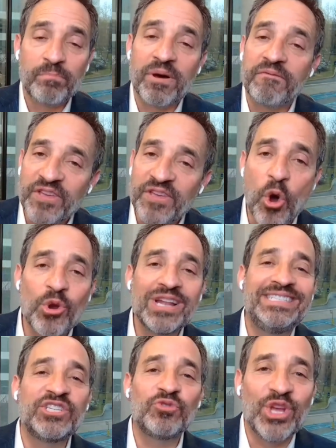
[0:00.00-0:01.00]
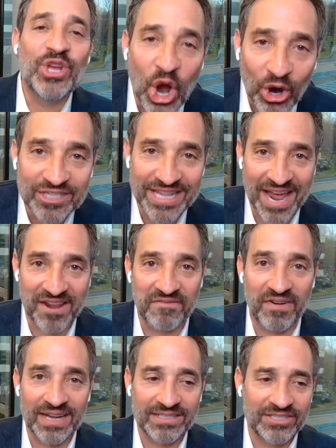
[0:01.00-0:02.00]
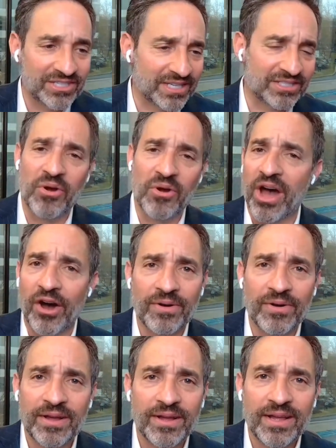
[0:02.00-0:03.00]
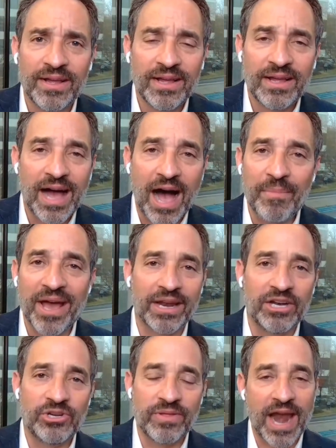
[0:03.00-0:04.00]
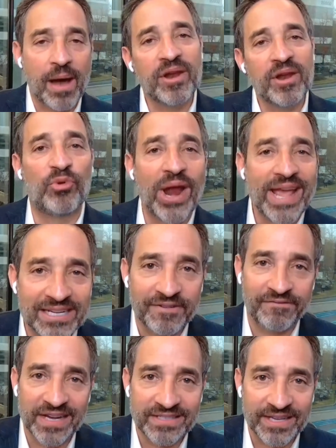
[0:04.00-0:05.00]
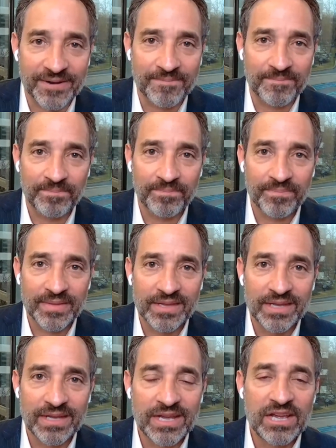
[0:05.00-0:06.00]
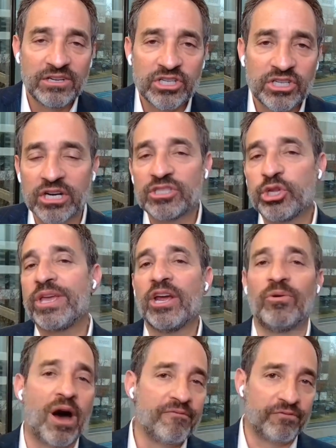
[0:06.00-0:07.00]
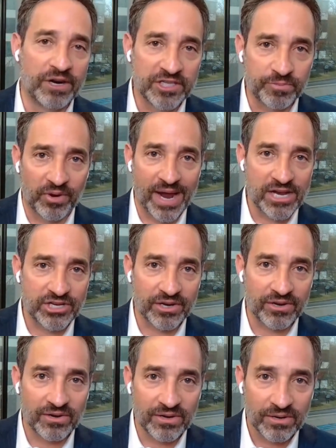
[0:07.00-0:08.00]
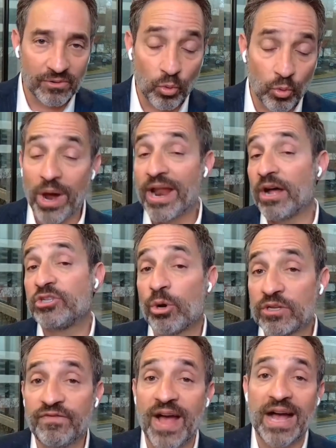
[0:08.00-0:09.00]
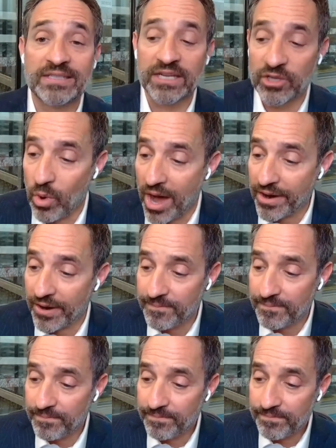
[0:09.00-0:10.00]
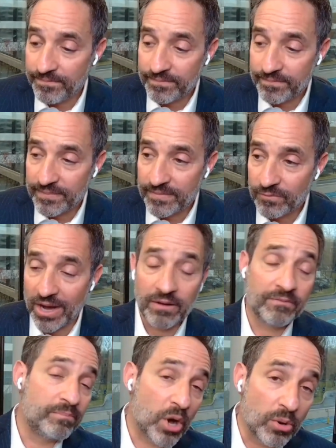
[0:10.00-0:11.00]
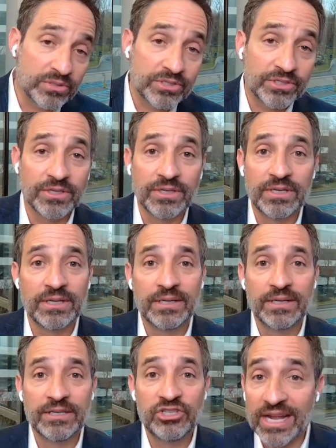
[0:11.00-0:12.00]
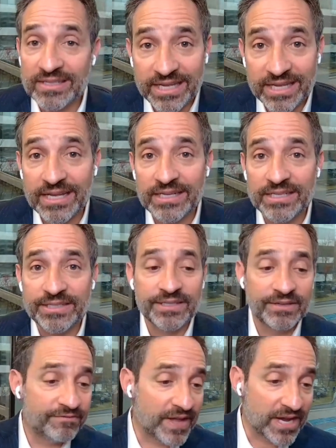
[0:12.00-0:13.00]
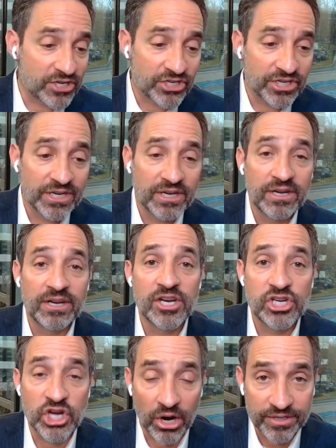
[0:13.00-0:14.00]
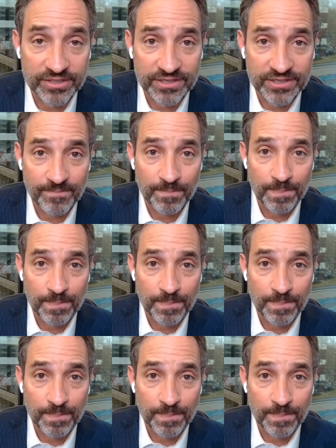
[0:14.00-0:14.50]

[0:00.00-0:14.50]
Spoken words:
But Fiona disregards that advice. She says, oh no, I'm not going to do that. I'm going to break it to fix it. She starts looking around for inspiration. What else goes fast in the water? Well, boats, jet skis, fish, sharks.